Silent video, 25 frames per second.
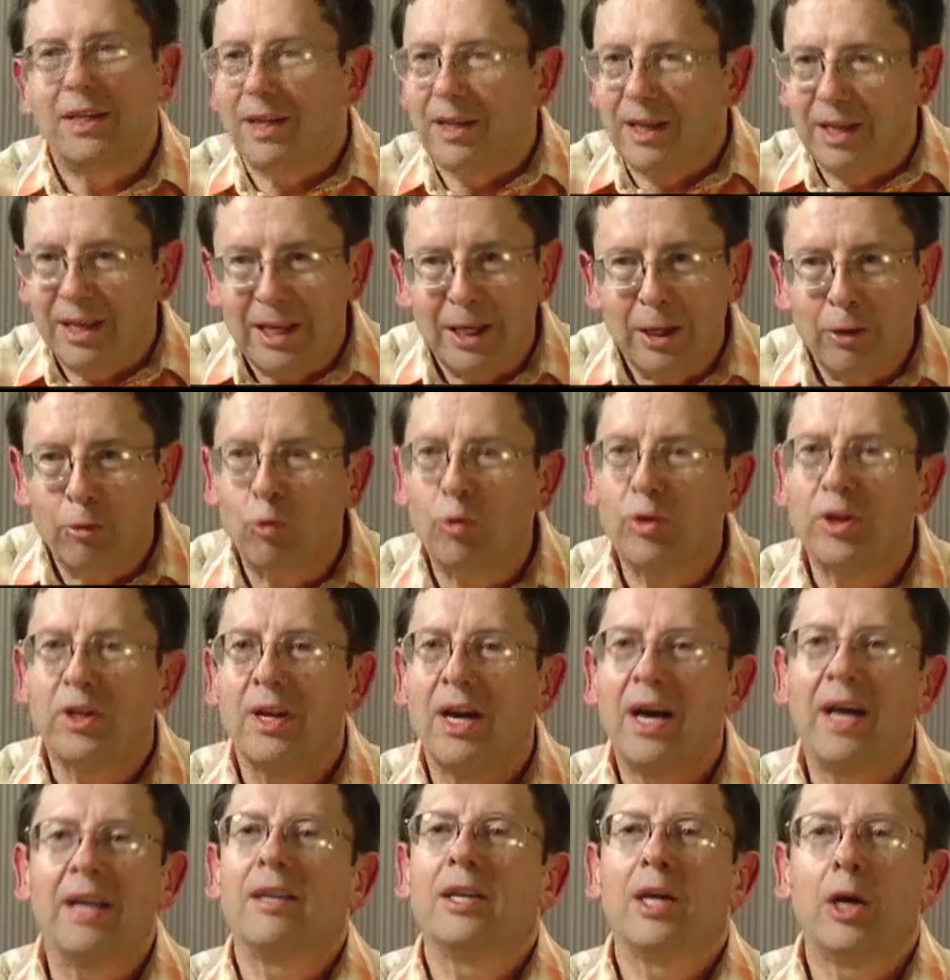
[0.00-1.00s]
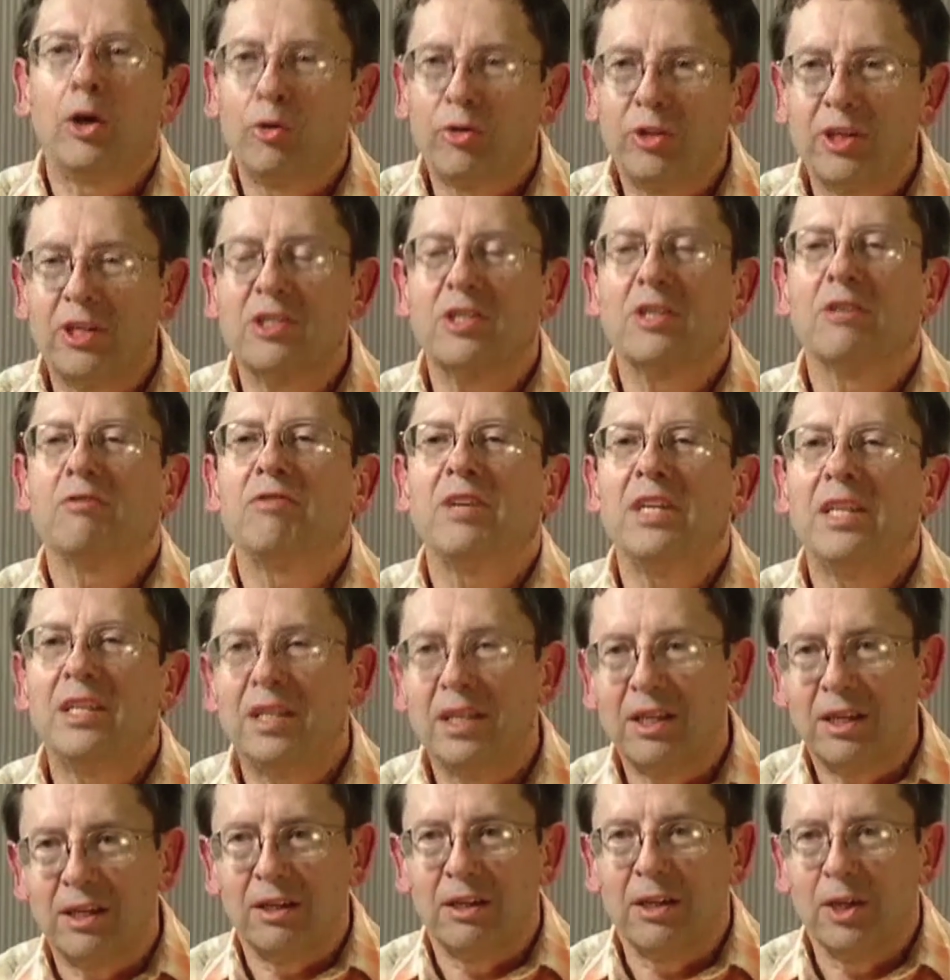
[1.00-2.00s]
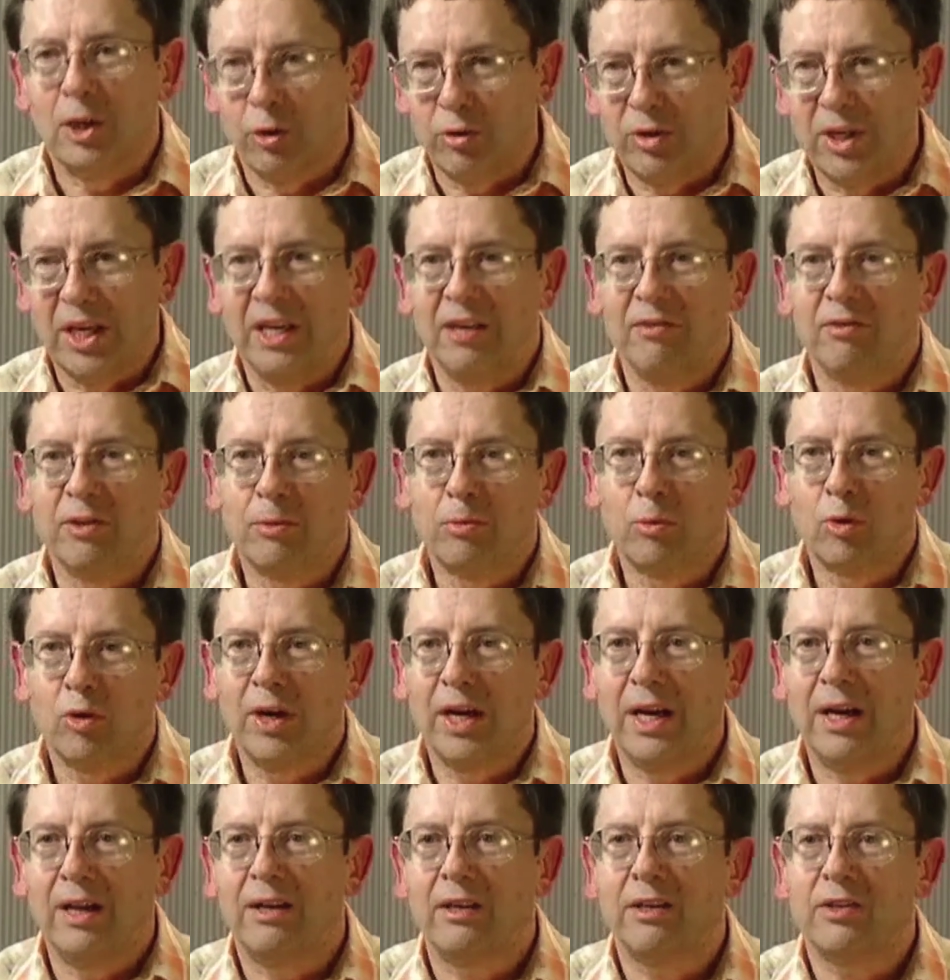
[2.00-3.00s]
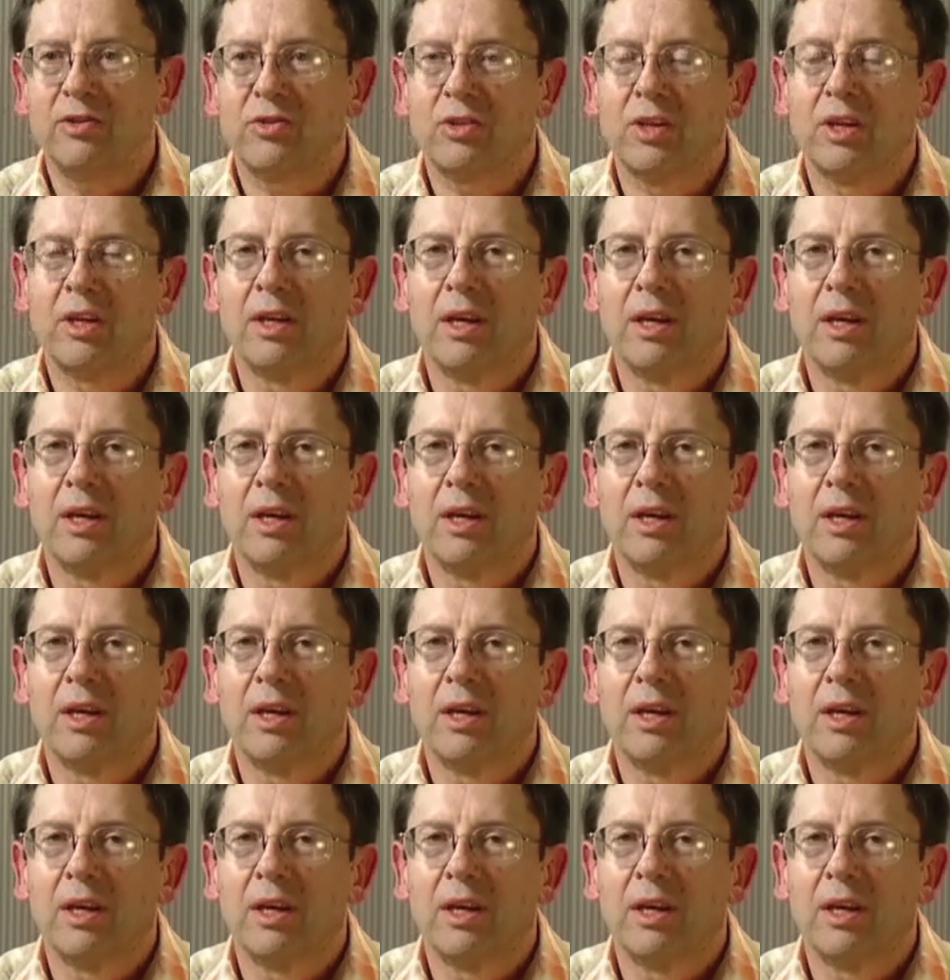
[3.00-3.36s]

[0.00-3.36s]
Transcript: He would not know this if he didn't know David Morales.